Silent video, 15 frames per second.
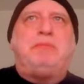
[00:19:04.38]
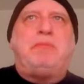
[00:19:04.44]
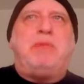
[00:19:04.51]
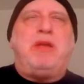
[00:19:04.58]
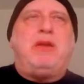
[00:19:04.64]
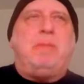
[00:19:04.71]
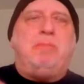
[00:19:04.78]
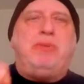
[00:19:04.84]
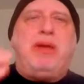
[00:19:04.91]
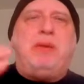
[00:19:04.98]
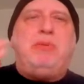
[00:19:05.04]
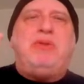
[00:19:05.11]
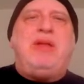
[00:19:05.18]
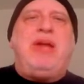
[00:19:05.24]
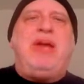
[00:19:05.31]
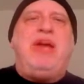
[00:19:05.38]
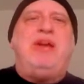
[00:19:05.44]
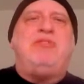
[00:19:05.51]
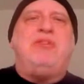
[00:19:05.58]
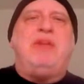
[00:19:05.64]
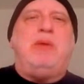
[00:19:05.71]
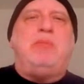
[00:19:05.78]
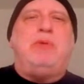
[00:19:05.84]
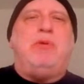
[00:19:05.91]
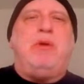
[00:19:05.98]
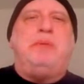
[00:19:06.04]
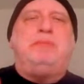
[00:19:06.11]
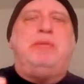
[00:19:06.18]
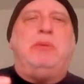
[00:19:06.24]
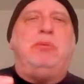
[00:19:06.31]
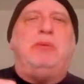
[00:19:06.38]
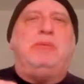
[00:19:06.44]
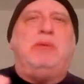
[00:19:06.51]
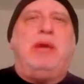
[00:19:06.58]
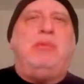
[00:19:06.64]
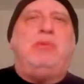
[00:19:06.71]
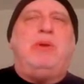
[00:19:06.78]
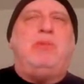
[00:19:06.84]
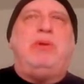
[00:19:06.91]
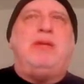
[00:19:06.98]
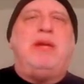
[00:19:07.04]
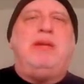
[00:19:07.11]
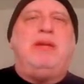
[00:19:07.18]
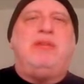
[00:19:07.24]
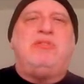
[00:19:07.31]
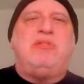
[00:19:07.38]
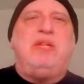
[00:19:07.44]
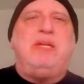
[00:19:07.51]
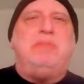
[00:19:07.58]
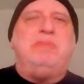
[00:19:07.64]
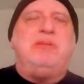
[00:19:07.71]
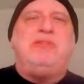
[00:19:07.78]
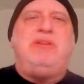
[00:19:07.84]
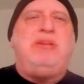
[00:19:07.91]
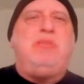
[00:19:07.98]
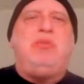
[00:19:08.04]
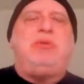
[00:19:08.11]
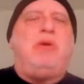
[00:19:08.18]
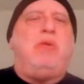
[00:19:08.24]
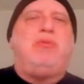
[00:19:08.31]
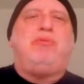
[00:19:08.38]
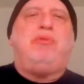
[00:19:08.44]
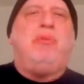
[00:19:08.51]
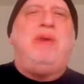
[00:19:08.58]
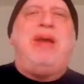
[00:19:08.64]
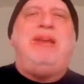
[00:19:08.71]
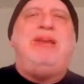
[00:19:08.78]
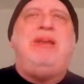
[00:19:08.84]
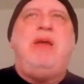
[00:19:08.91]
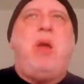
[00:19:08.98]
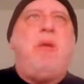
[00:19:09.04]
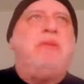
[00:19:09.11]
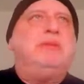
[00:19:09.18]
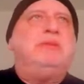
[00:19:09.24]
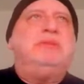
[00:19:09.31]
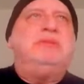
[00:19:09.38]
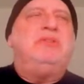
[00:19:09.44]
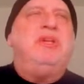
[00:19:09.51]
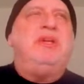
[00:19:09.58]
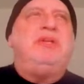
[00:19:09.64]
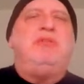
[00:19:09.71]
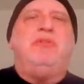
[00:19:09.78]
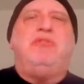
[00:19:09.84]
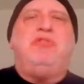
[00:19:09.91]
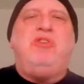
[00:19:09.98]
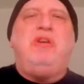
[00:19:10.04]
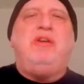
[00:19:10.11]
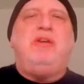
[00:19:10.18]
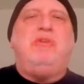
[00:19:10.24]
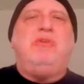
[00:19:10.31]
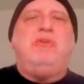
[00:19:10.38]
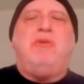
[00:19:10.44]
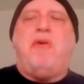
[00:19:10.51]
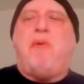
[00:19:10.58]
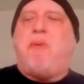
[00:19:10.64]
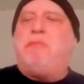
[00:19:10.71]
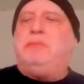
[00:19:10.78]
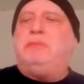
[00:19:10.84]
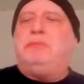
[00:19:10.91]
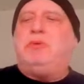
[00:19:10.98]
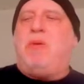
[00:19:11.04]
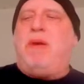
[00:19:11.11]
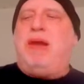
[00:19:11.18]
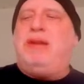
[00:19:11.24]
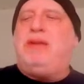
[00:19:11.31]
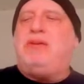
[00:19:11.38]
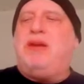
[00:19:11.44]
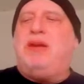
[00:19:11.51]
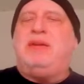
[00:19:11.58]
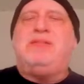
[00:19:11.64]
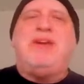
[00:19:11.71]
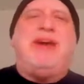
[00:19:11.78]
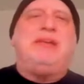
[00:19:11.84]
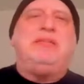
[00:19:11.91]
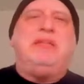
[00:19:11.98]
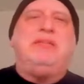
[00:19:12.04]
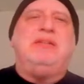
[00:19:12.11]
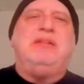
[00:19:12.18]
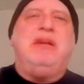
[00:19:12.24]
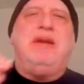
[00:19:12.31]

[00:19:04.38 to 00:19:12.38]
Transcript: he could play with their heads and they wouldn't get any sleep. He would go through anything to cheat or, you know, any kind of tactic to